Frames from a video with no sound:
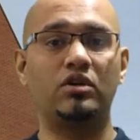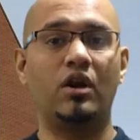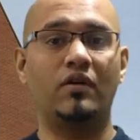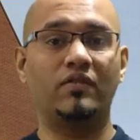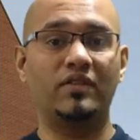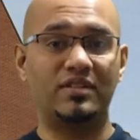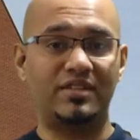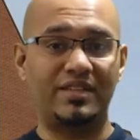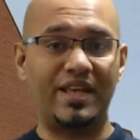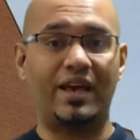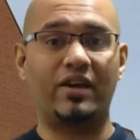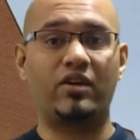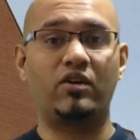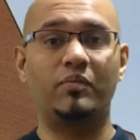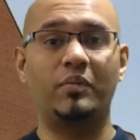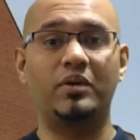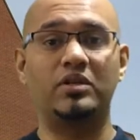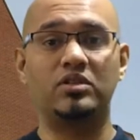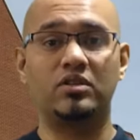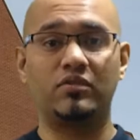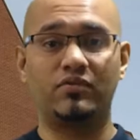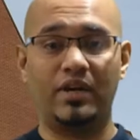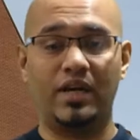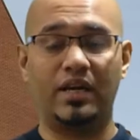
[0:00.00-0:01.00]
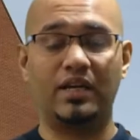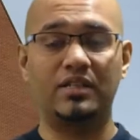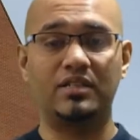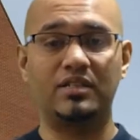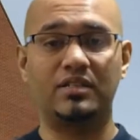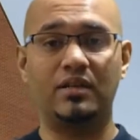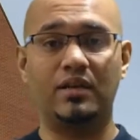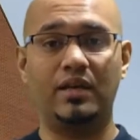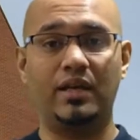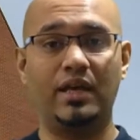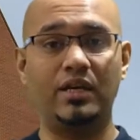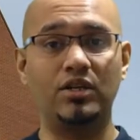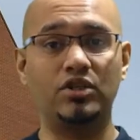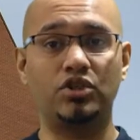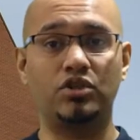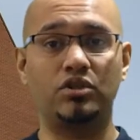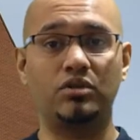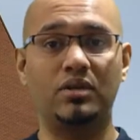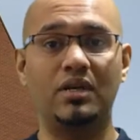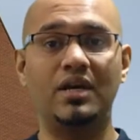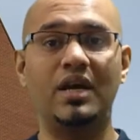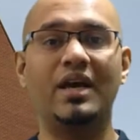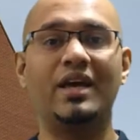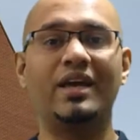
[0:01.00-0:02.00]
of the sacrament of
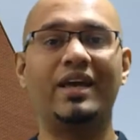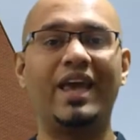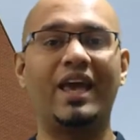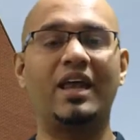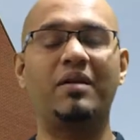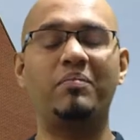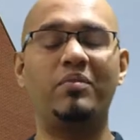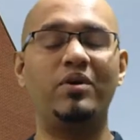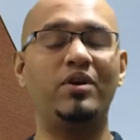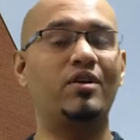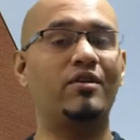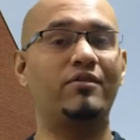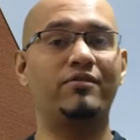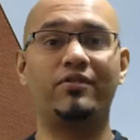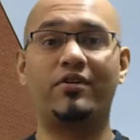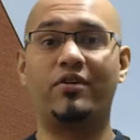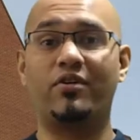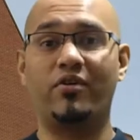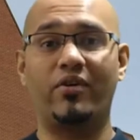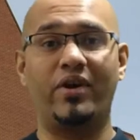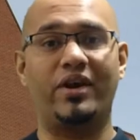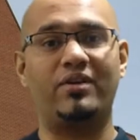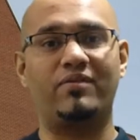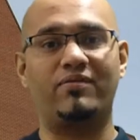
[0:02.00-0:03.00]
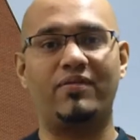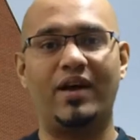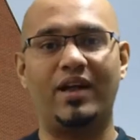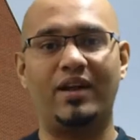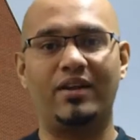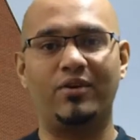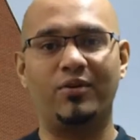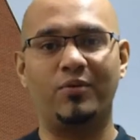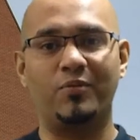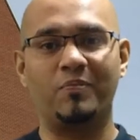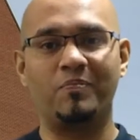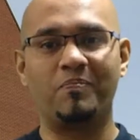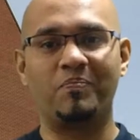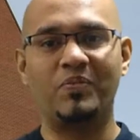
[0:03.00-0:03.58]
reconciliation can be of great value.